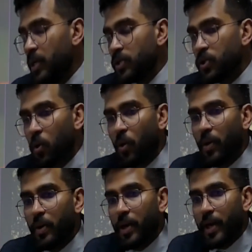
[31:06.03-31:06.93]

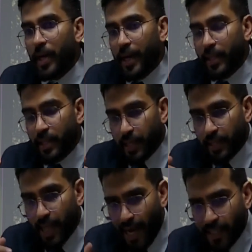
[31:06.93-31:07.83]
So
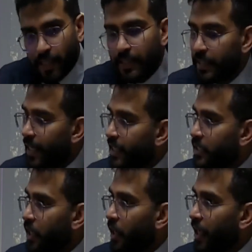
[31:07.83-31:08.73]
in that
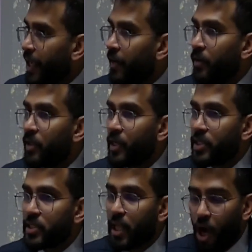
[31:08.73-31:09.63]
context, again, there
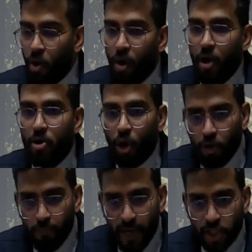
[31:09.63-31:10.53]
is now a
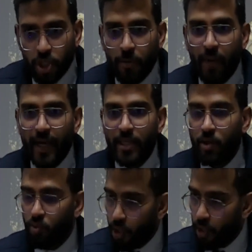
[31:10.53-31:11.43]
lot of pressure by the
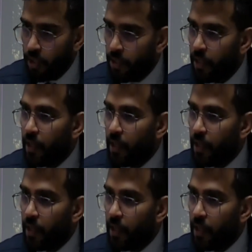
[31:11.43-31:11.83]
world